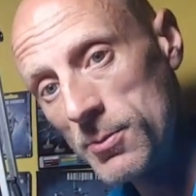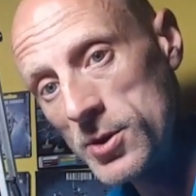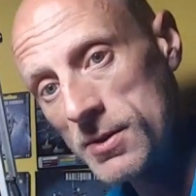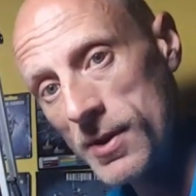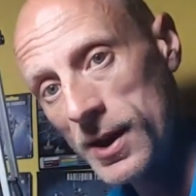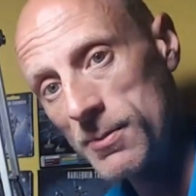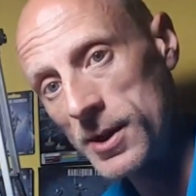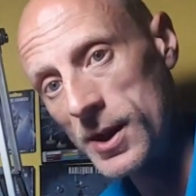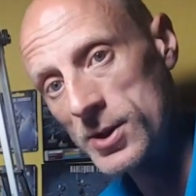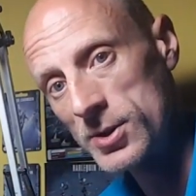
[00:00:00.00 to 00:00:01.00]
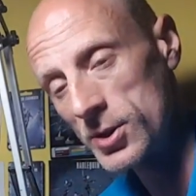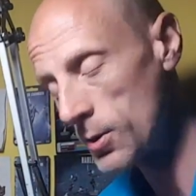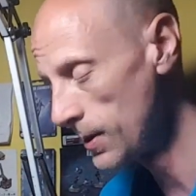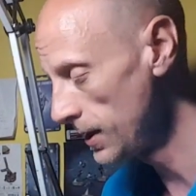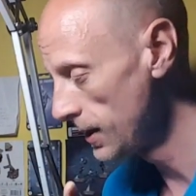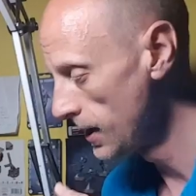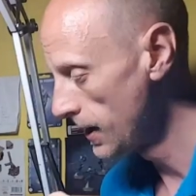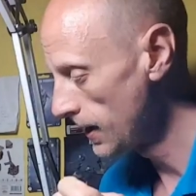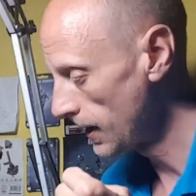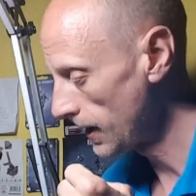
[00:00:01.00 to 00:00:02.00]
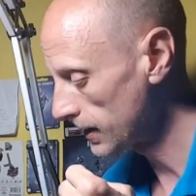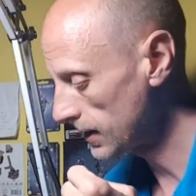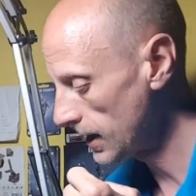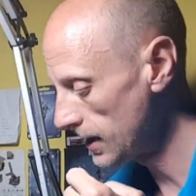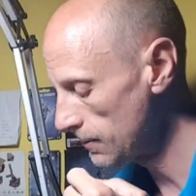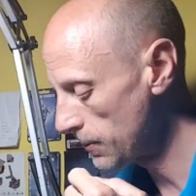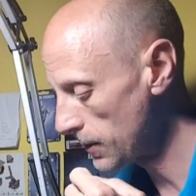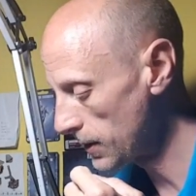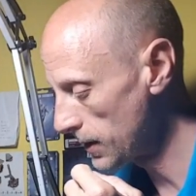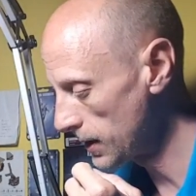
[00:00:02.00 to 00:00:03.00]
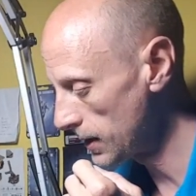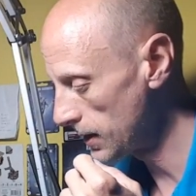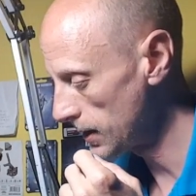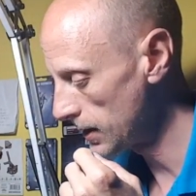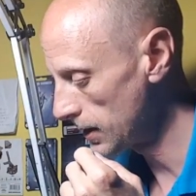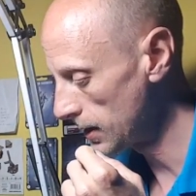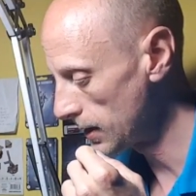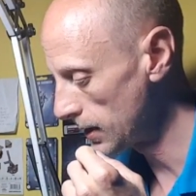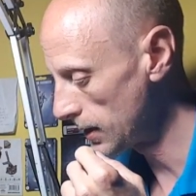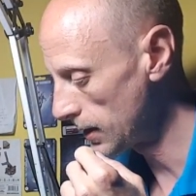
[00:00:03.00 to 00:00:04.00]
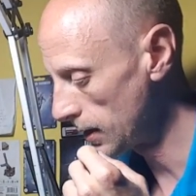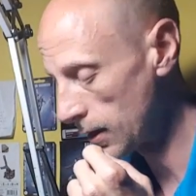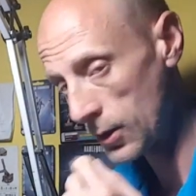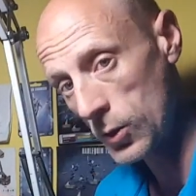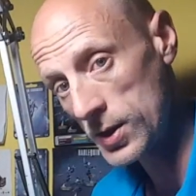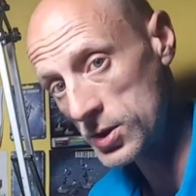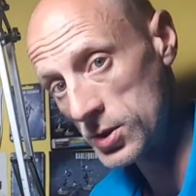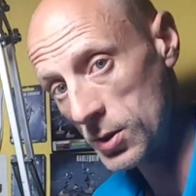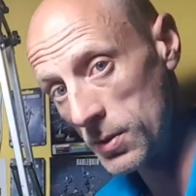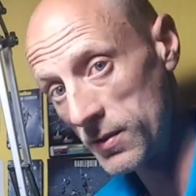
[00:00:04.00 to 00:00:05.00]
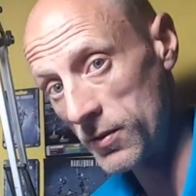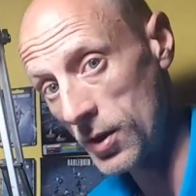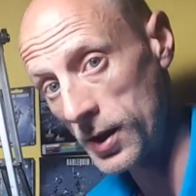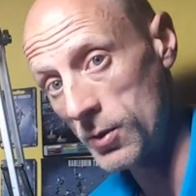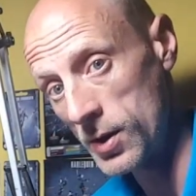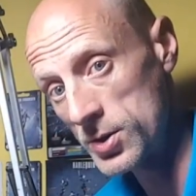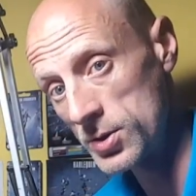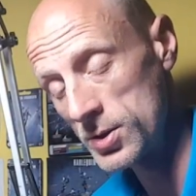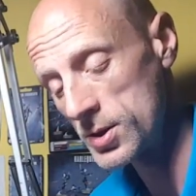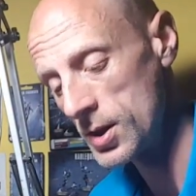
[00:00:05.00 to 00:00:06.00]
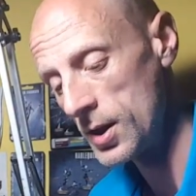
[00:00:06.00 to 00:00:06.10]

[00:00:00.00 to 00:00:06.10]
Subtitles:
the music recommendations coming. Keep the questions coming if you've got any questions.